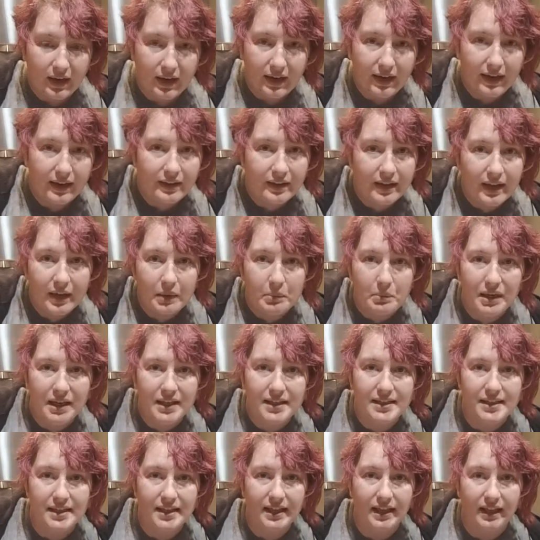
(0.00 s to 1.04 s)
and like
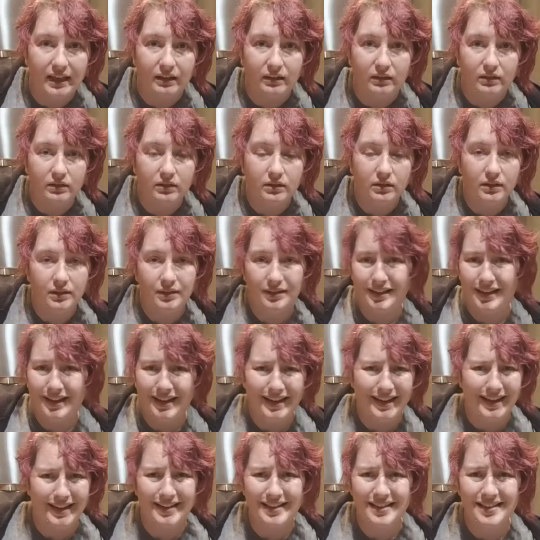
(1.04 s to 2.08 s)
mix it in,
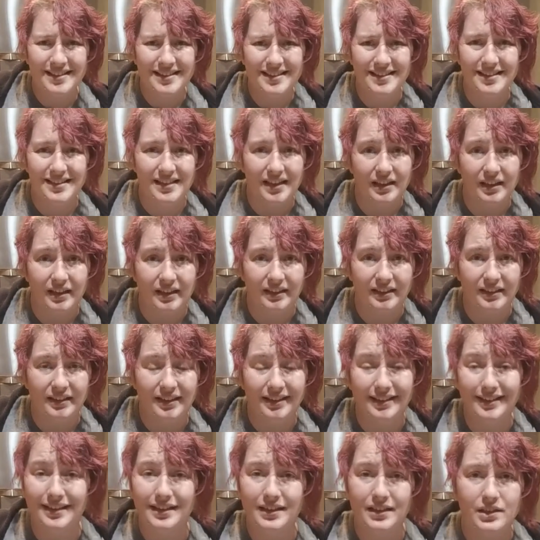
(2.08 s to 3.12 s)
and it's done,
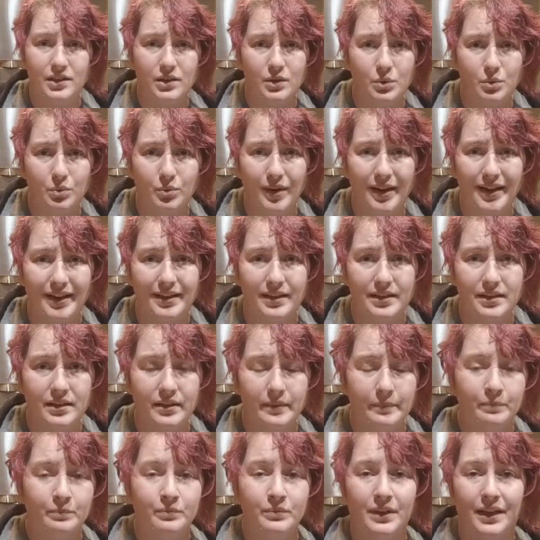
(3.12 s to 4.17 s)
and it's great.
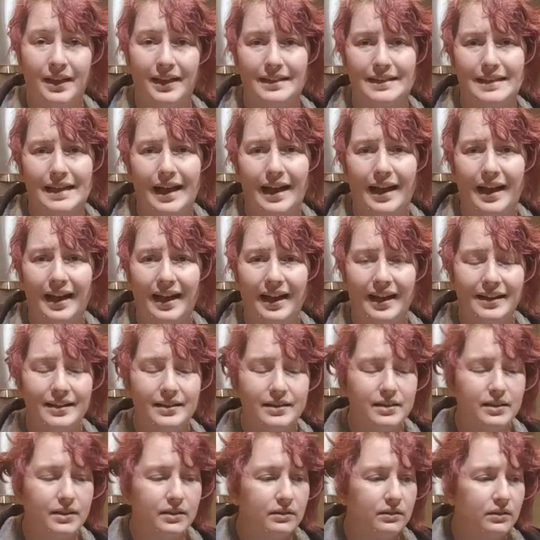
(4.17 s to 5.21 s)
It's
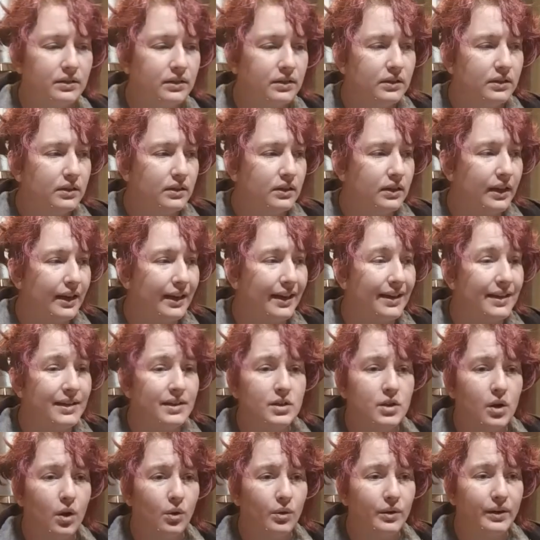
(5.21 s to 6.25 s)
hot and it's
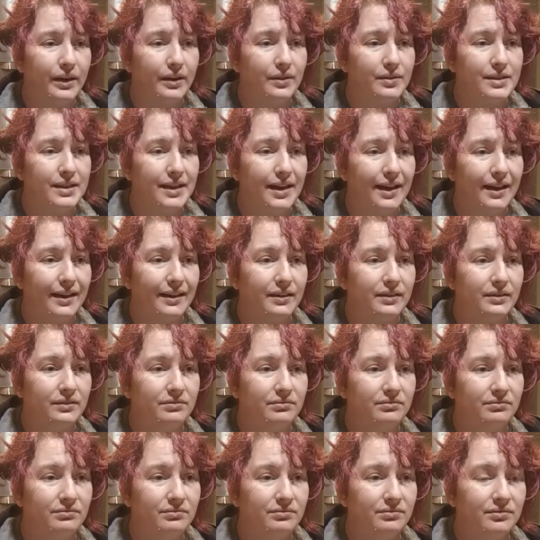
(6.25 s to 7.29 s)
cold outside.
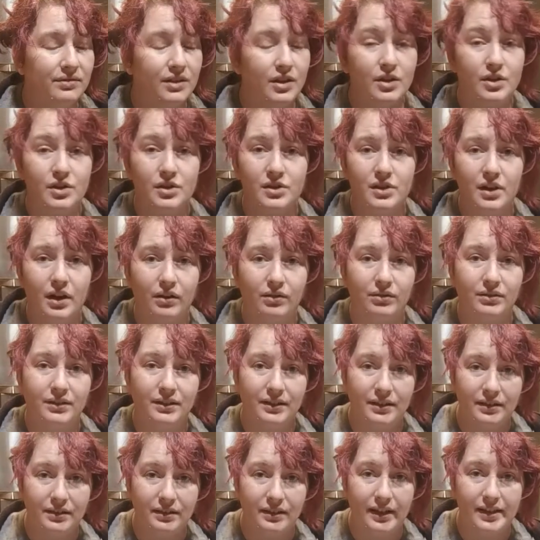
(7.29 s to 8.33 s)
So
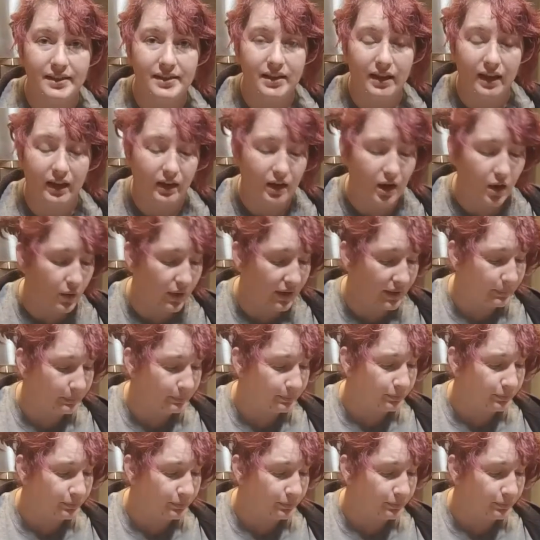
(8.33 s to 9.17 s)
let's get going.